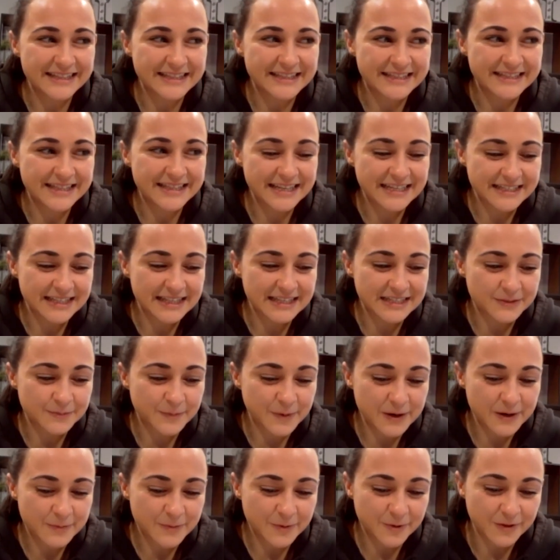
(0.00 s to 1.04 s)
these
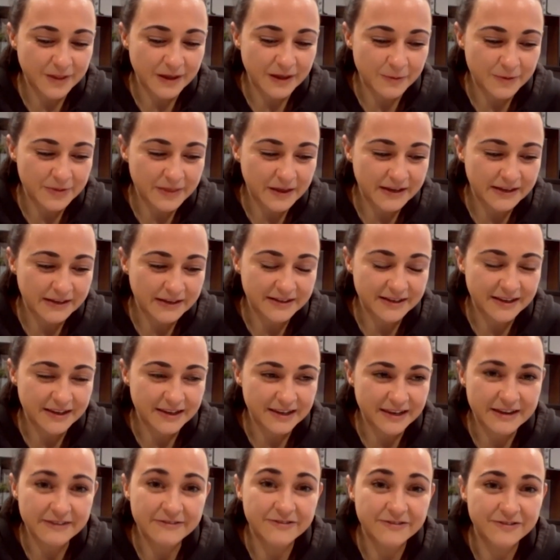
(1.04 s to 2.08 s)
people, they
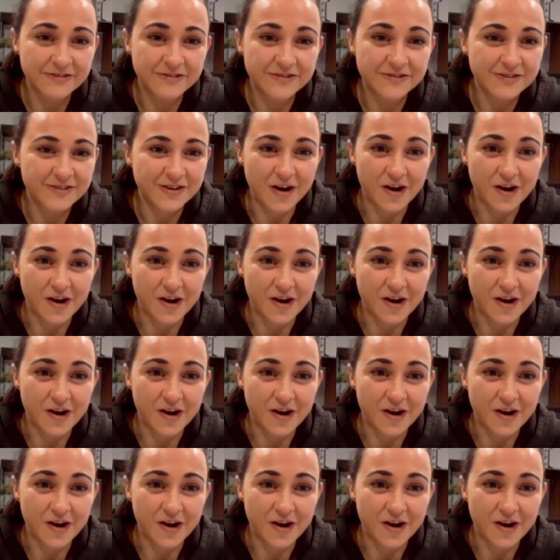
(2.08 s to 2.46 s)
live